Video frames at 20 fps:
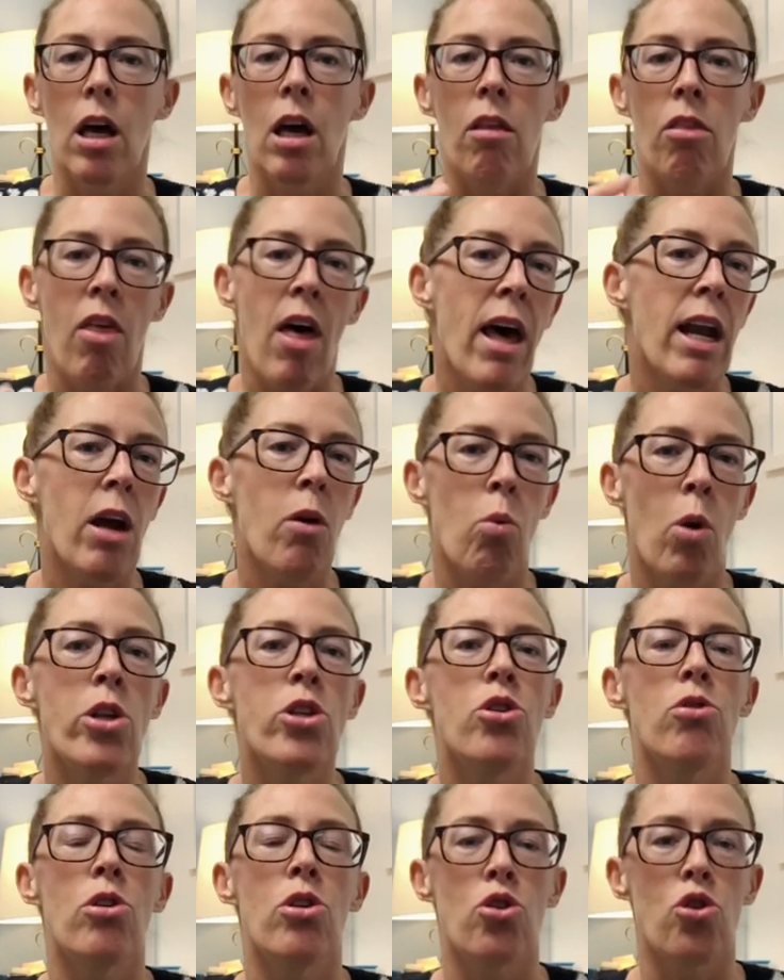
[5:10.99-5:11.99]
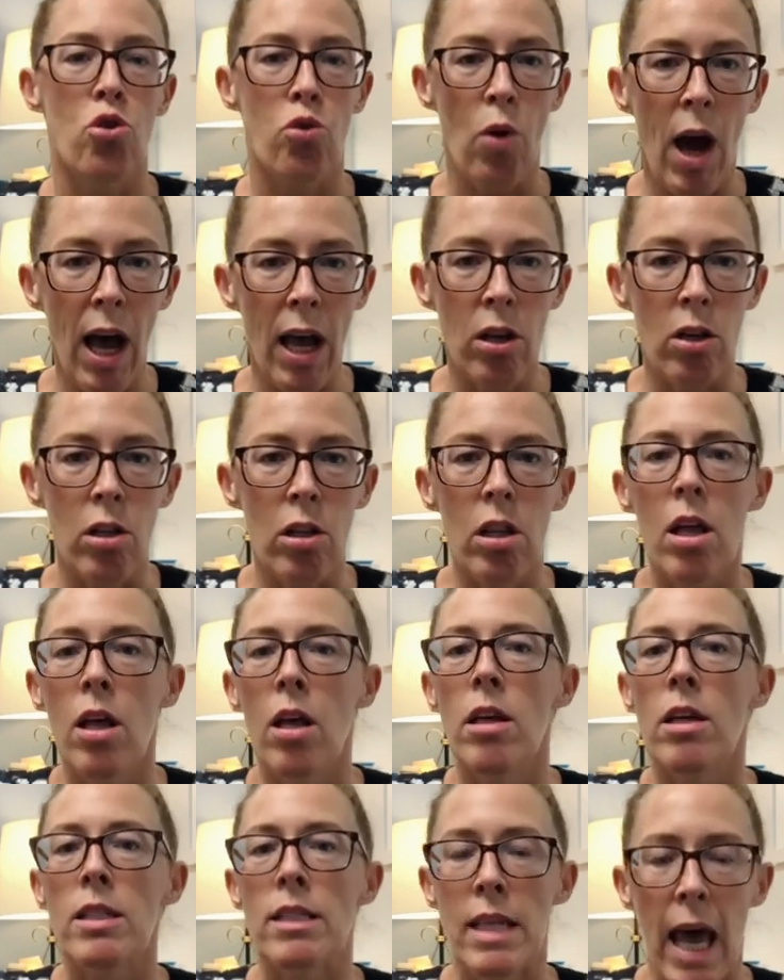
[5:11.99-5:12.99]
then I want you to trial
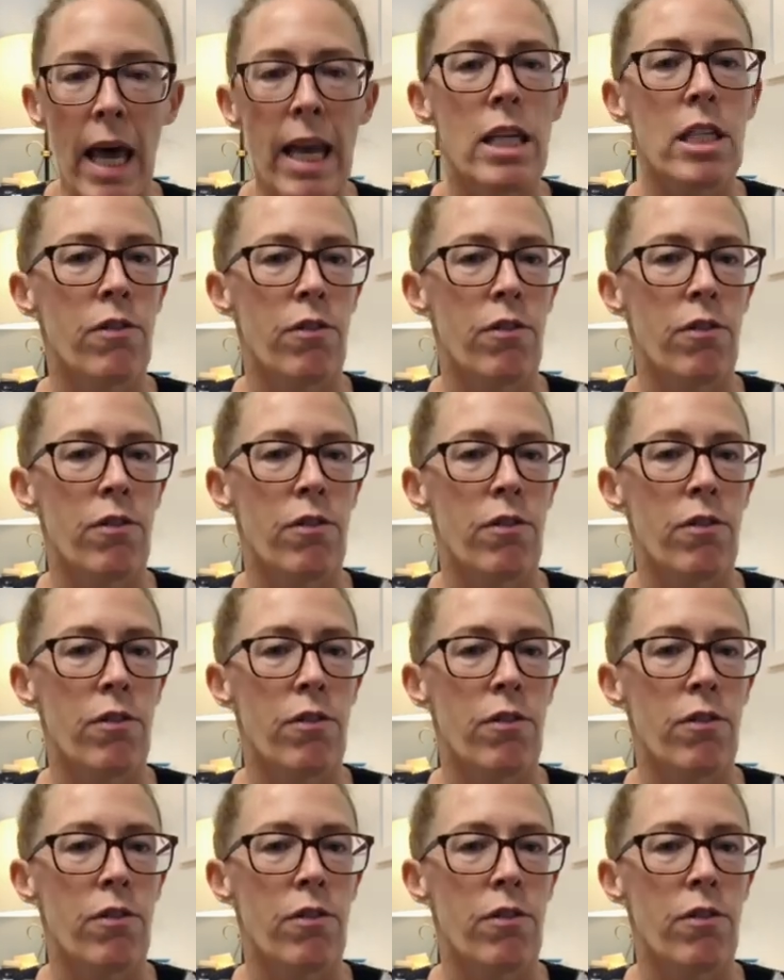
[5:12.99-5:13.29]
tennis